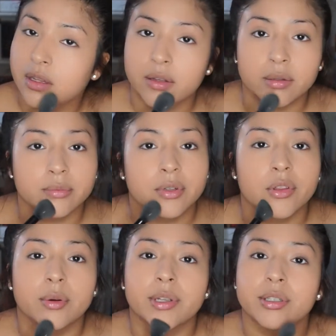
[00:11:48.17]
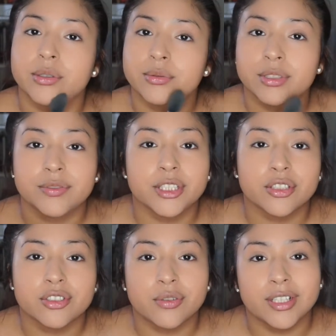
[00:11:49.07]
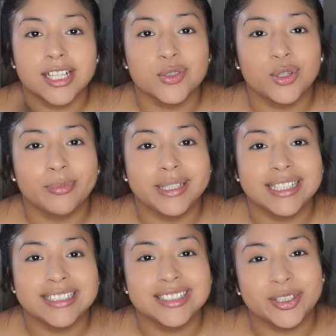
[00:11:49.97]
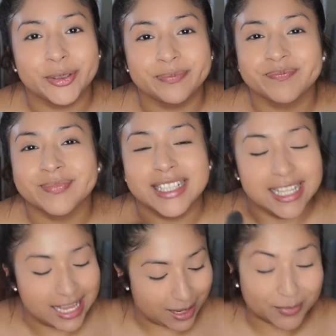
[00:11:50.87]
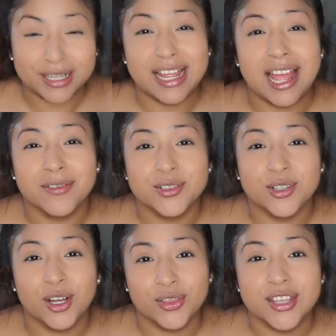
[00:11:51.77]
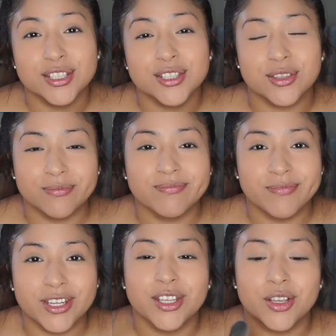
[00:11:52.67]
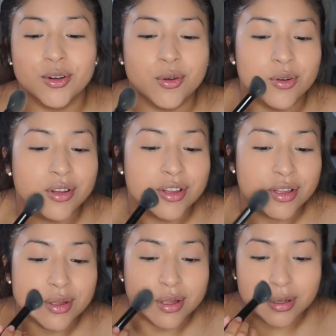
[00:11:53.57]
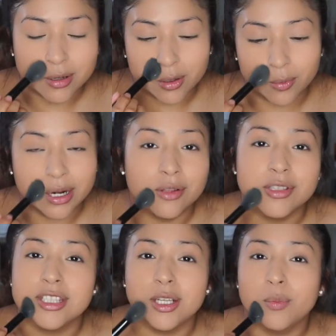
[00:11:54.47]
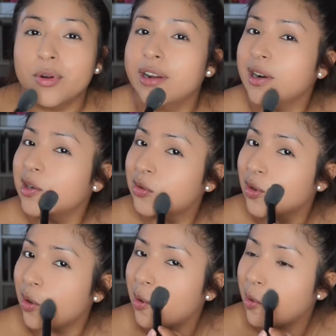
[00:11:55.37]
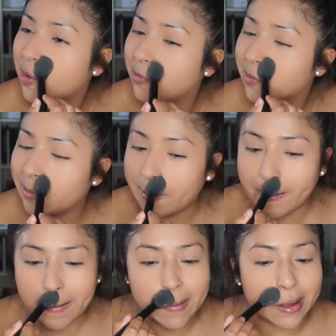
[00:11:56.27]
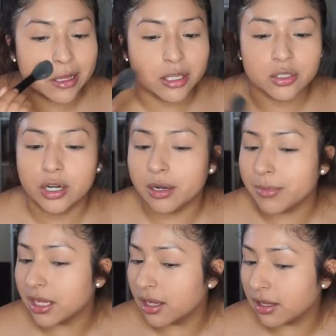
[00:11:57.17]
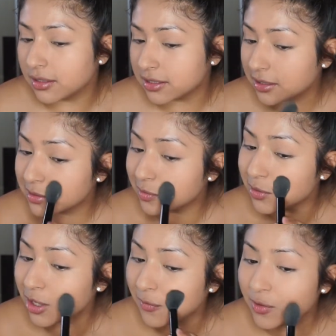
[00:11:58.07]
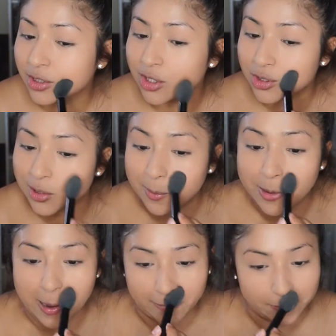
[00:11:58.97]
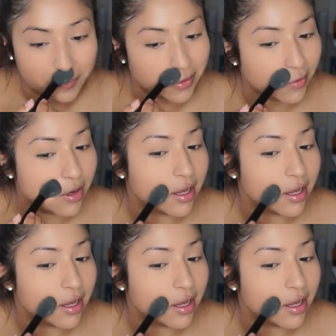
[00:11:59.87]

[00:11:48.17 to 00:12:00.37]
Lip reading: Oh, well, there we go. The video's already at 12 minutes, so I'm gonna have to cut this video around somewhere, so hopefully I can try to make sense of the conversation I'm having with you